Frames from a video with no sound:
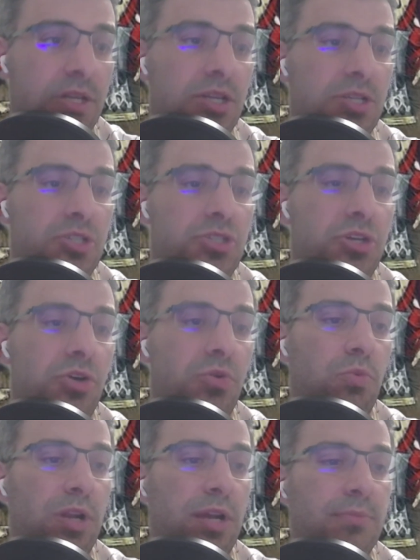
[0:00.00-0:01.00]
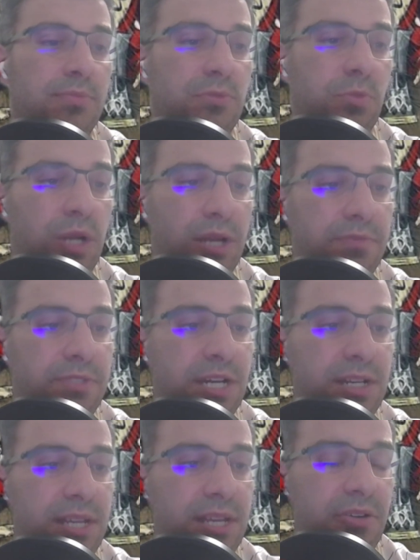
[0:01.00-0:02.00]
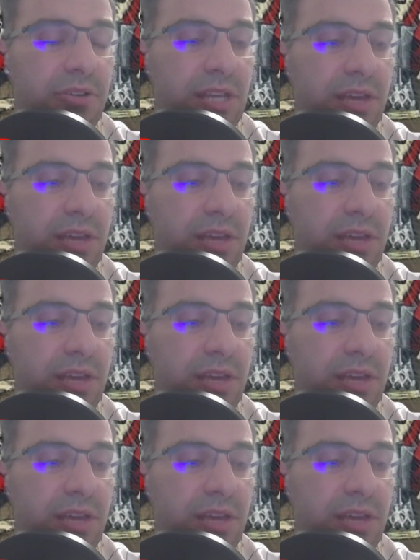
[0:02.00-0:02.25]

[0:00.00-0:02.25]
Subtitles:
So what I've done here is I've